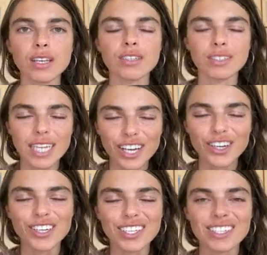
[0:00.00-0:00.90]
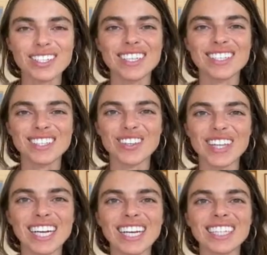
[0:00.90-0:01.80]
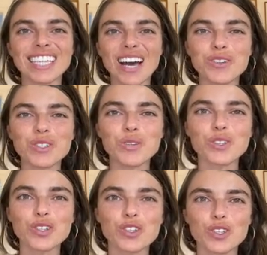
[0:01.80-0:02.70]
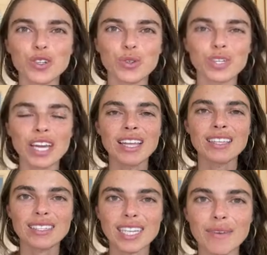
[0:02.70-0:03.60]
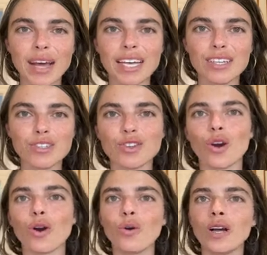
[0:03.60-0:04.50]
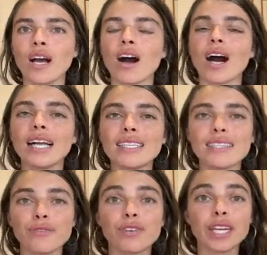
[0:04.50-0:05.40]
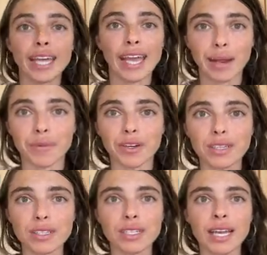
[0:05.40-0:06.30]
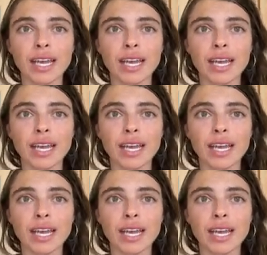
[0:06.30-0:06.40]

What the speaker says: is so that it allows you to shoot the same ISO on different cameras